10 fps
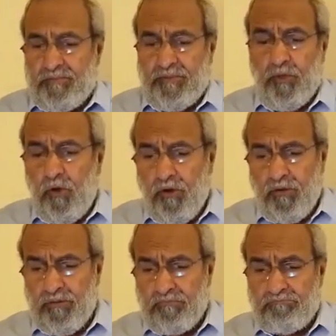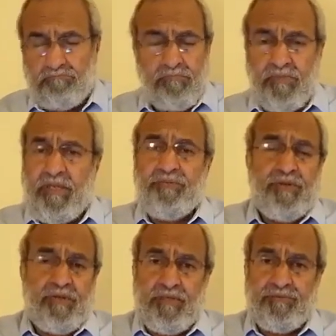God, life
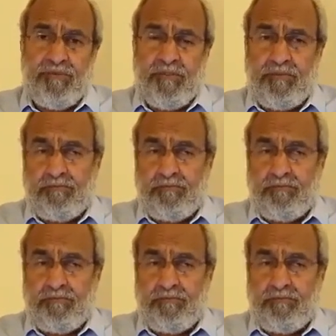hereafter,